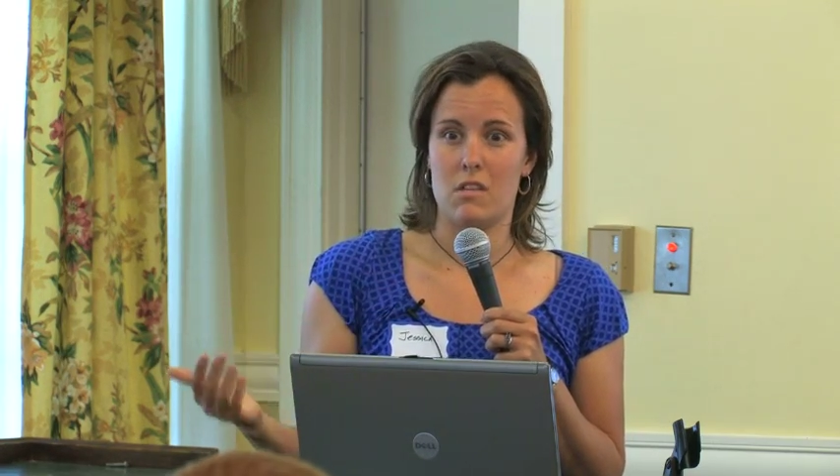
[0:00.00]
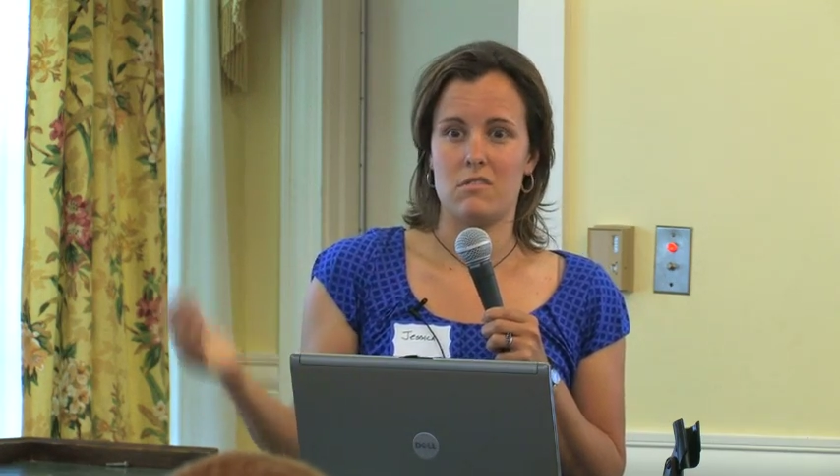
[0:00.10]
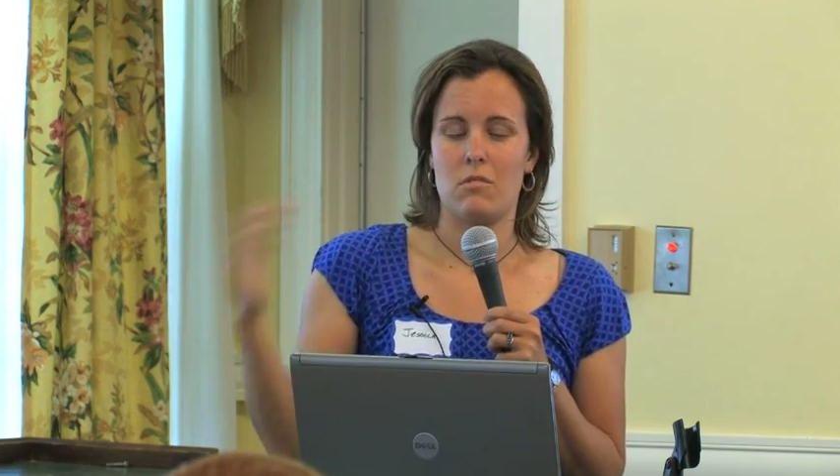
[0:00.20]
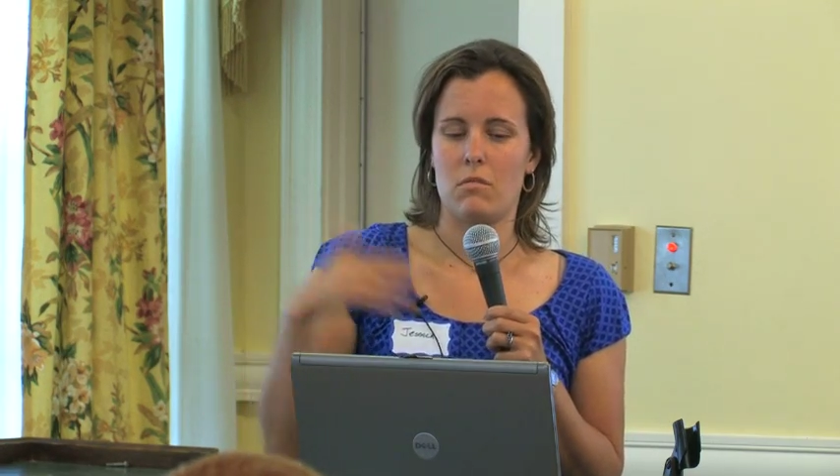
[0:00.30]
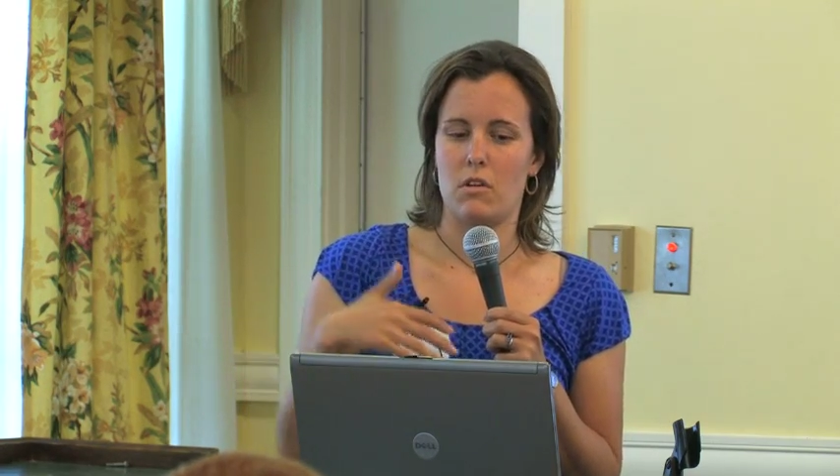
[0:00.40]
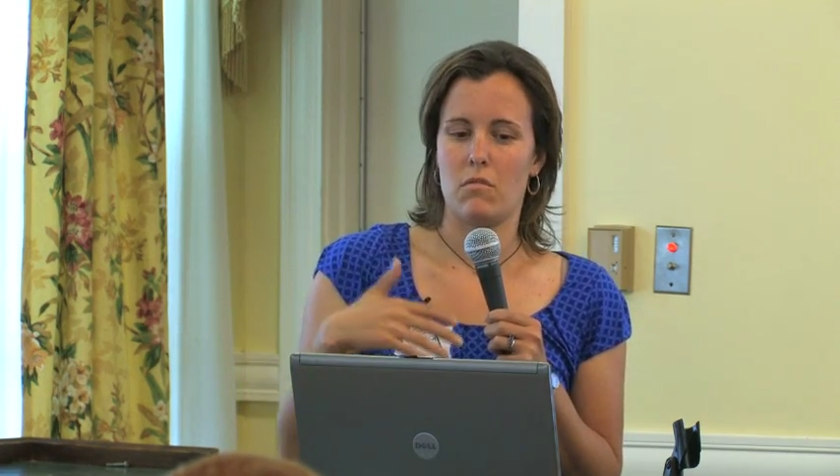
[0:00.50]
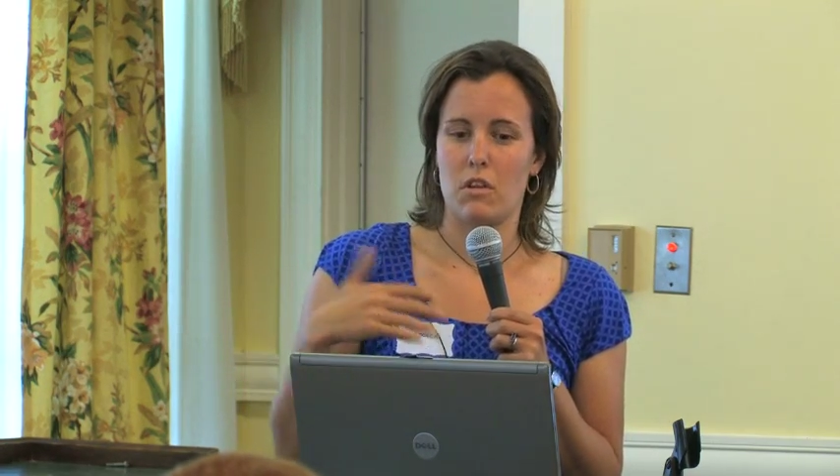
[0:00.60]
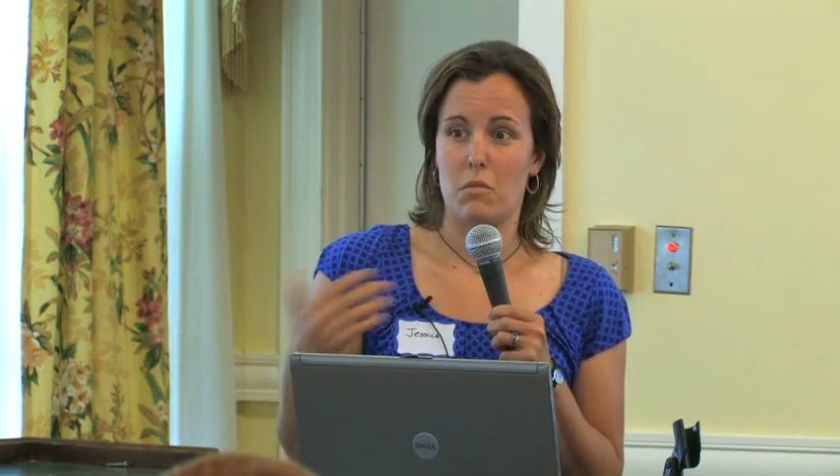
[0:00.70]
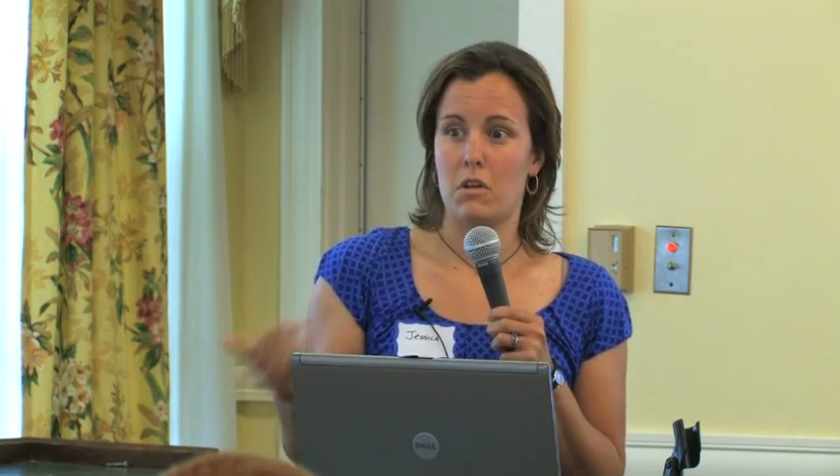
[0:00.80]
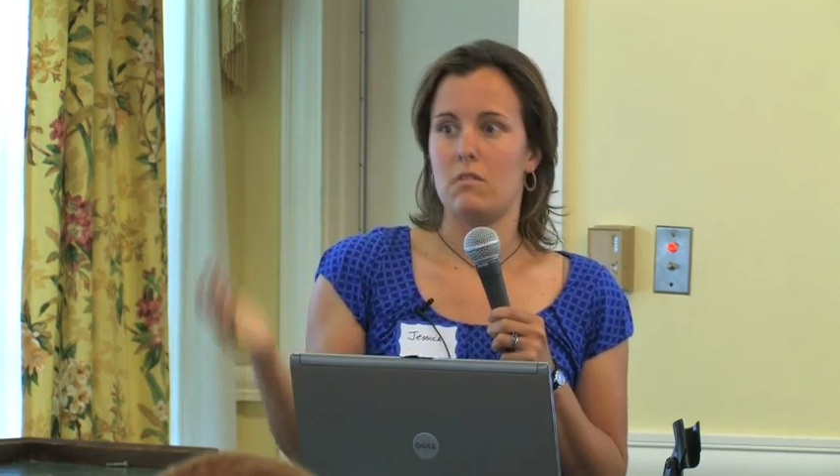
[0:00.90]
so we don't really
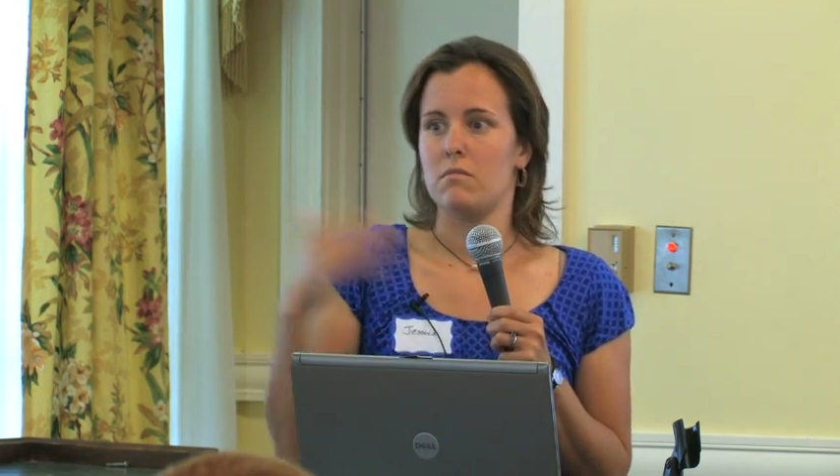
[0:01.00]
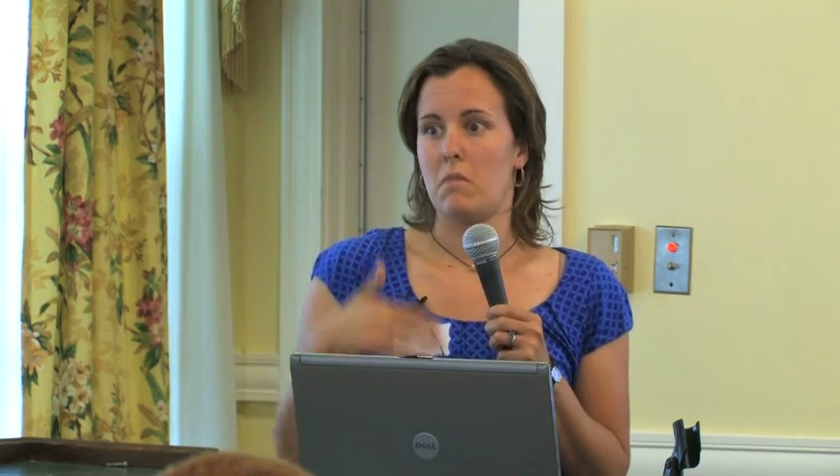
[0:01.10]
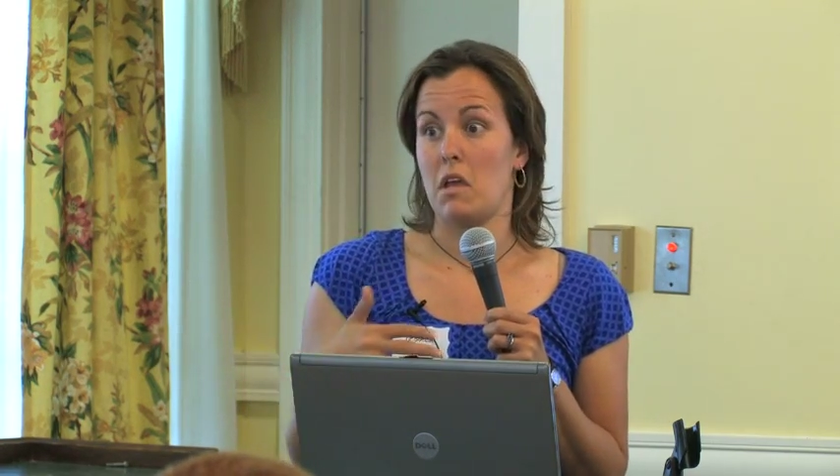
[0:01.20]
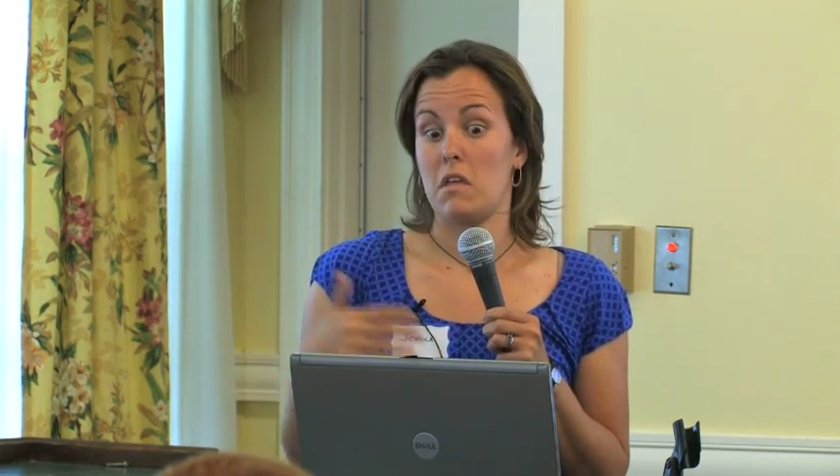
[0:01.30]
want to make